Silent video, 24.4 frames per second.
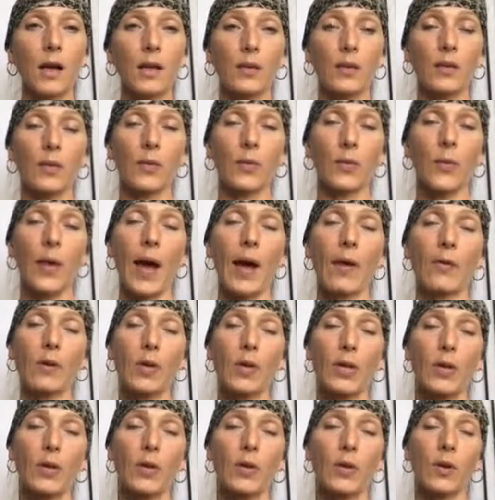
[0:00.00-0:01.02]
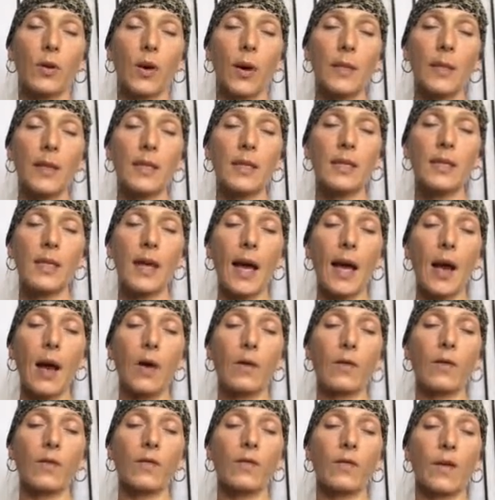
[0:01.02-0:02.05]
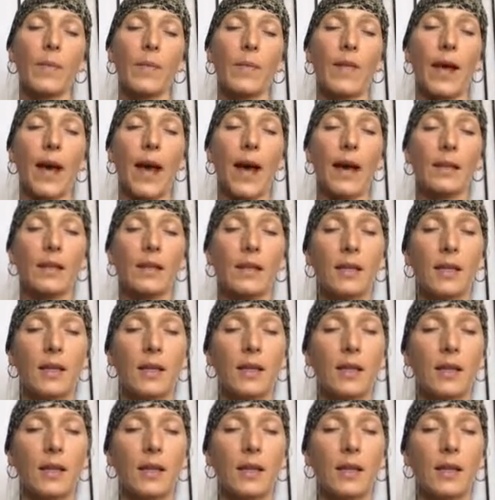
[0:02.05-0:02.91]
surrounding you coming down from that